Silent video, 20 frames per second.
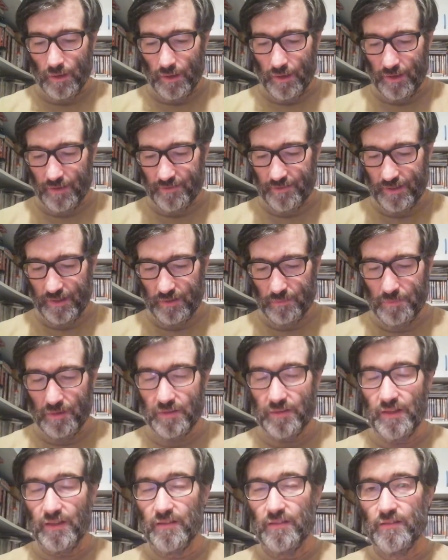He sent me
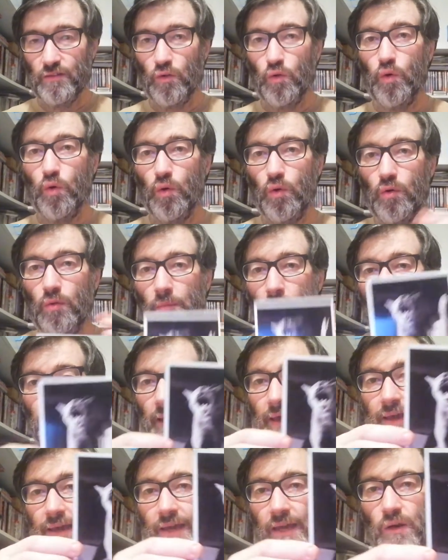this cool
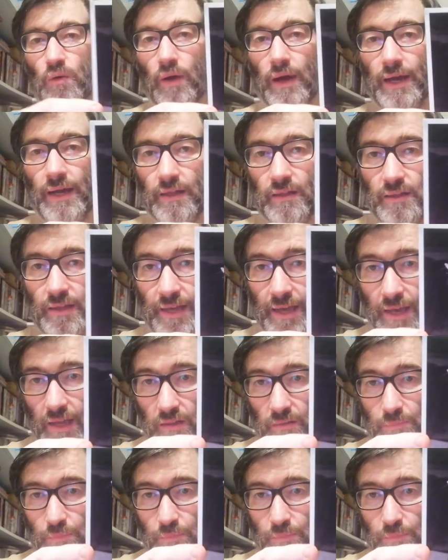black and white cat